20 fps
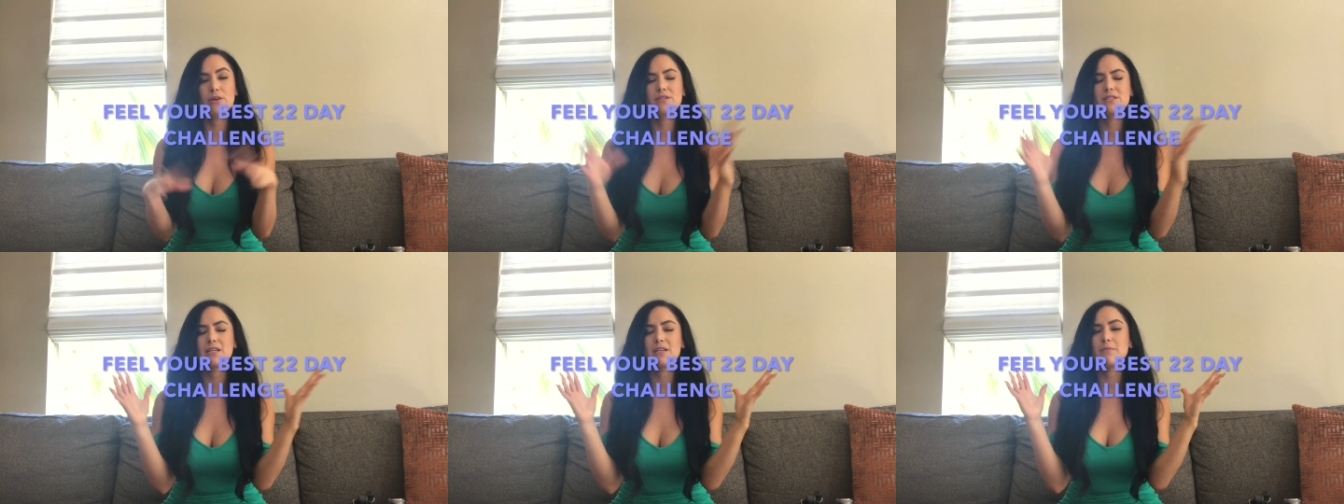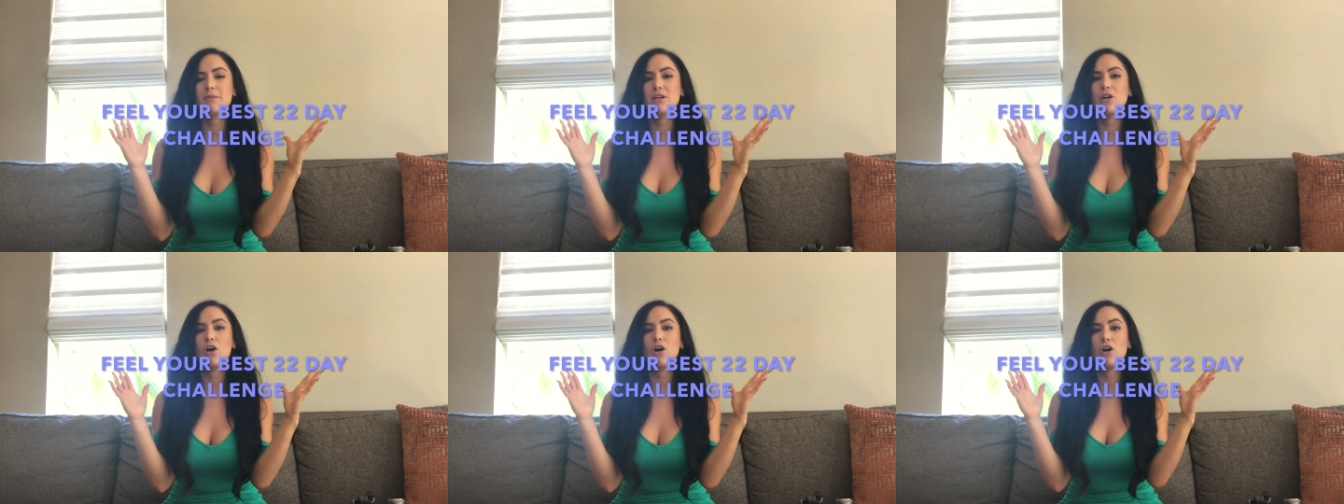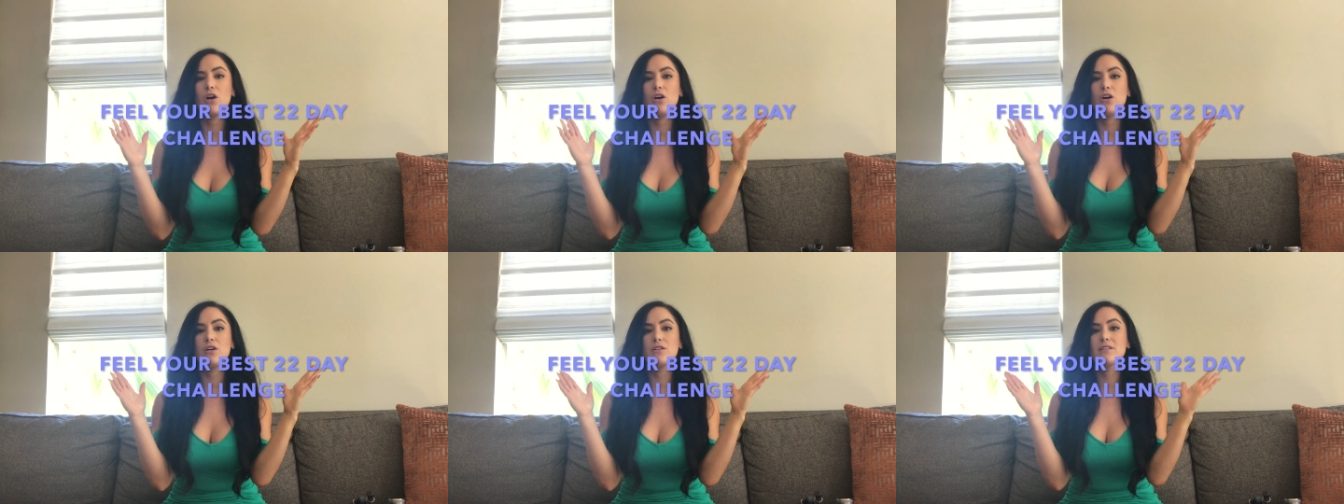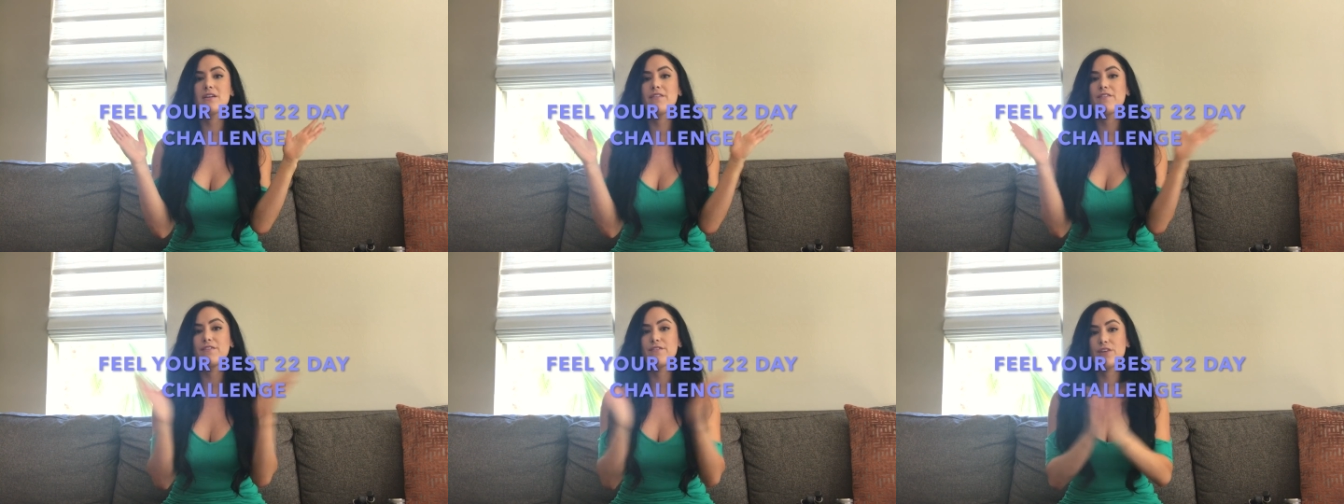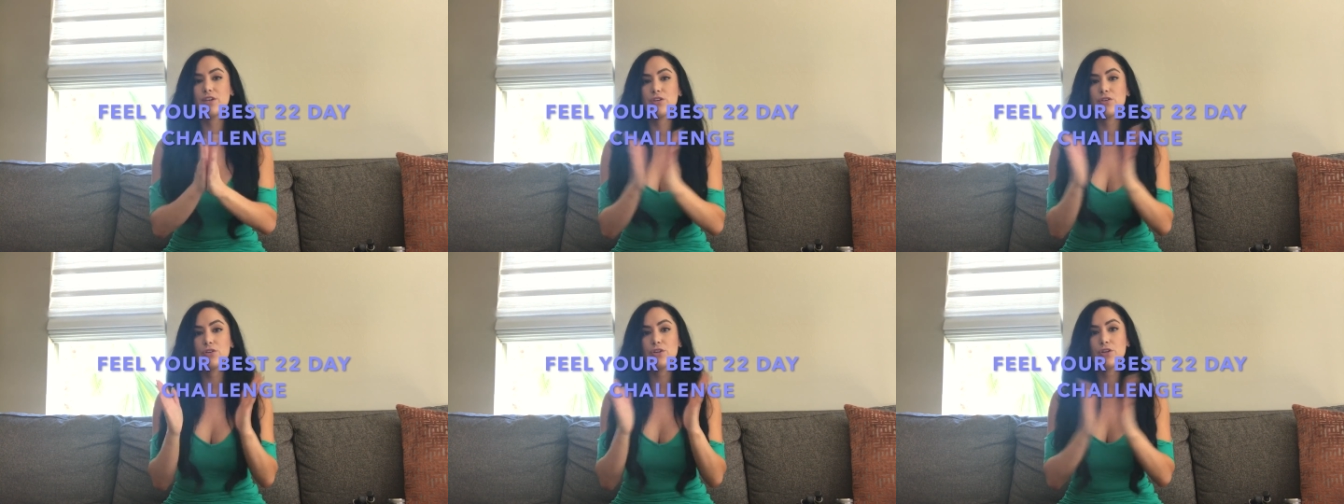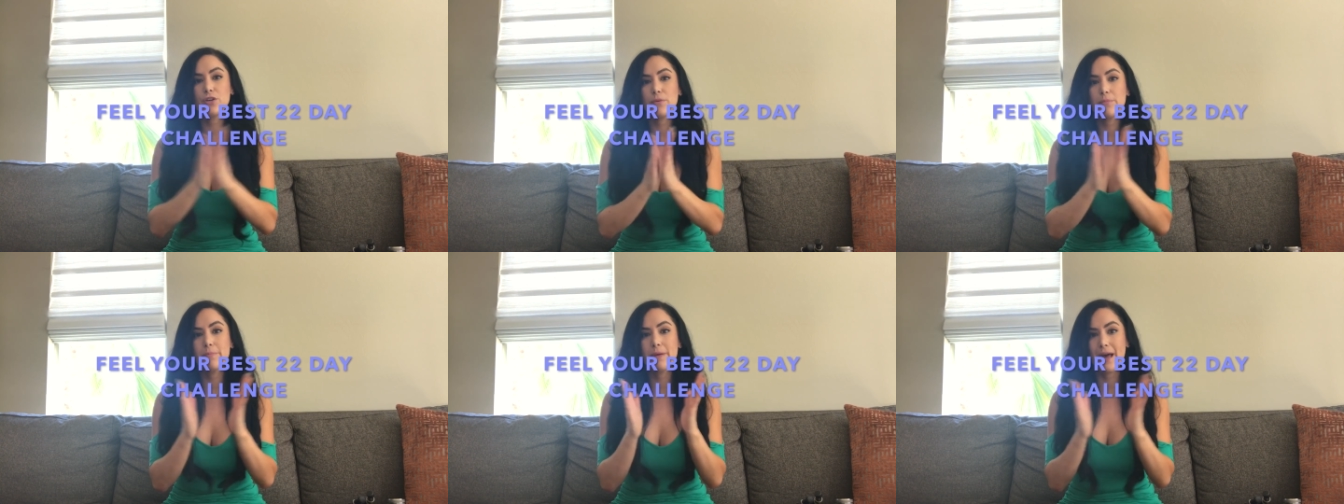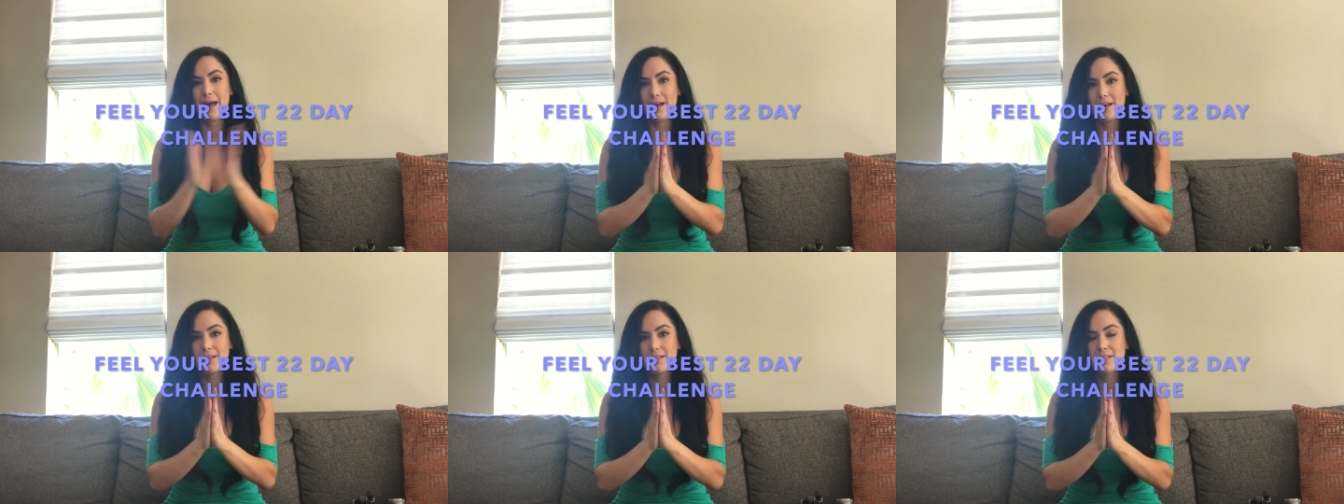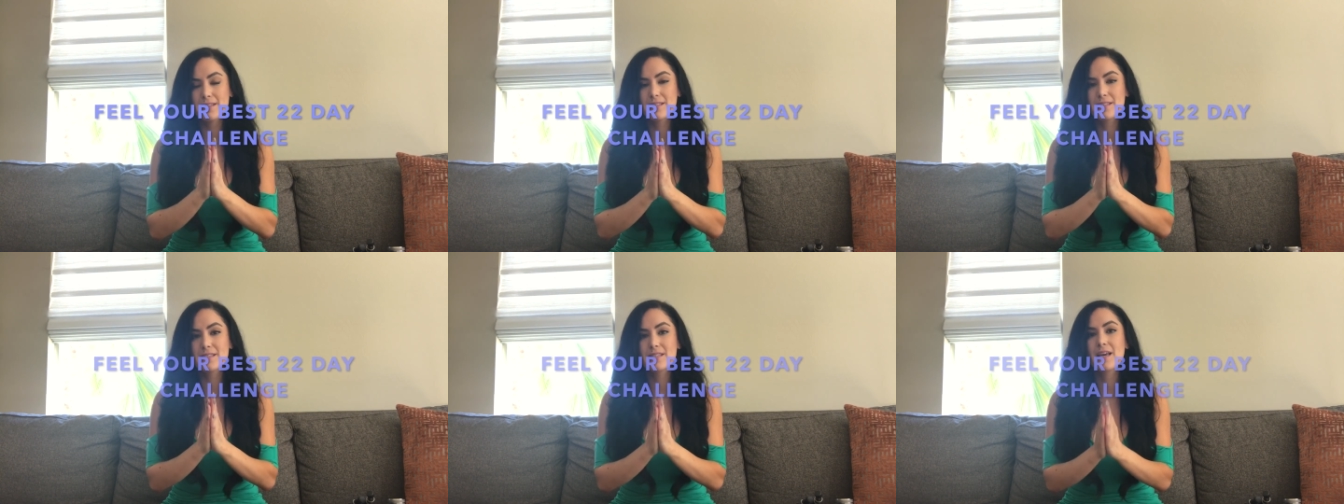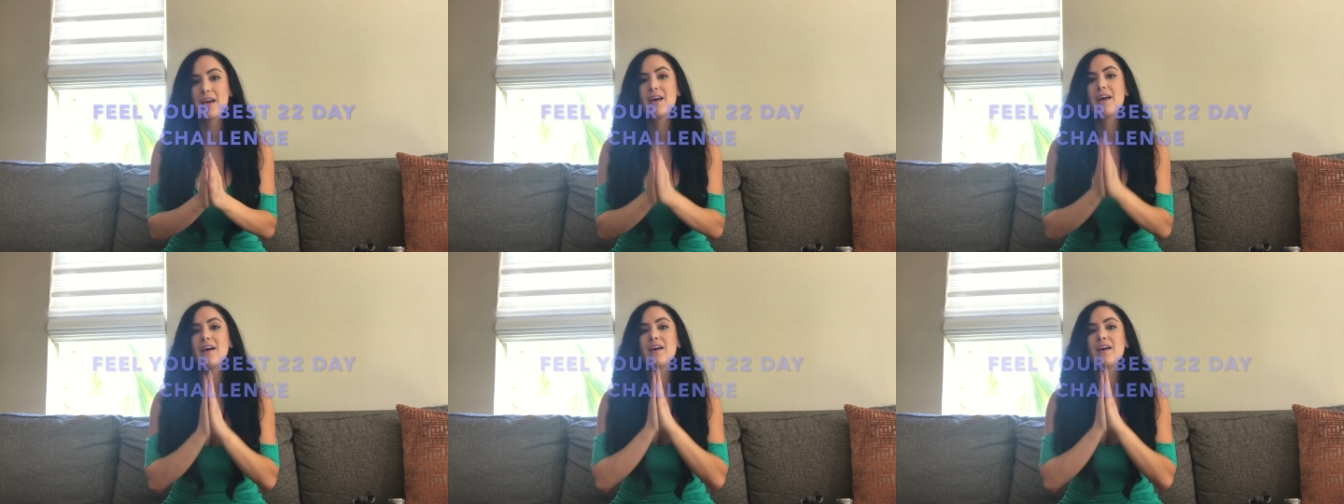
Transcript: It's gonna be called Feel Your Best